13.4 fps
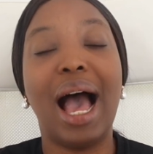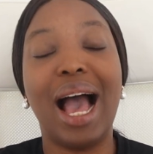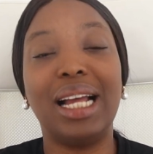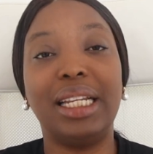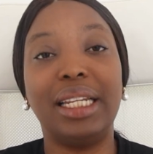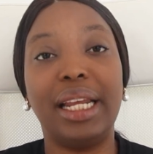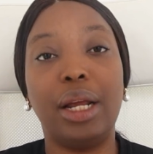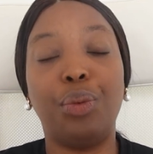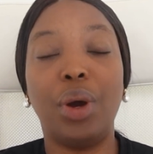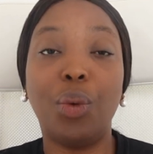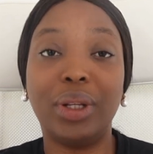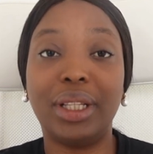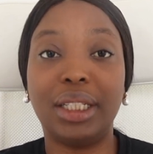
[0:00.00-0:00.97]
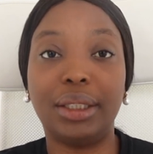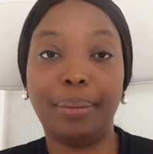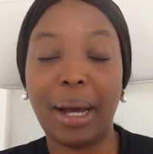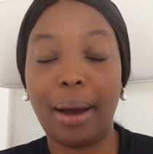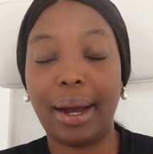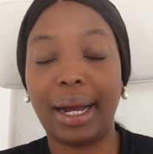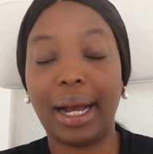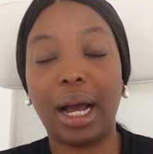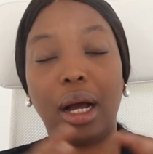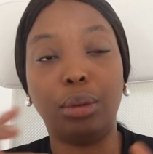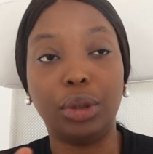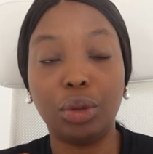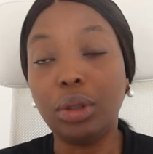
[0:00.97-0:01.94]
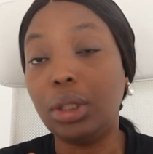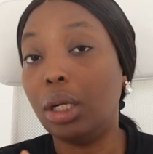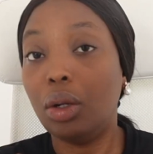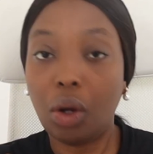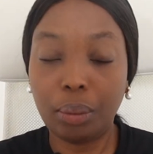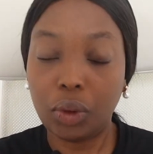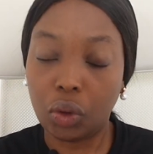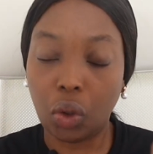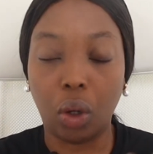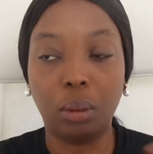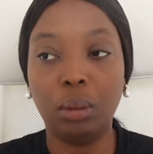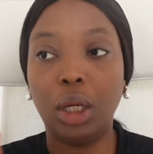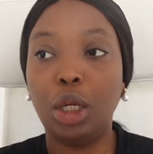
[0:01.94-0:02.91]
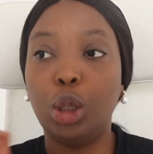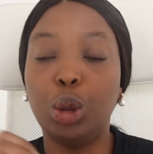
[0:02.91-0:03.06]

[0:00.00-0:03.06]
And then when we wanted to buy our car, we took the lump sum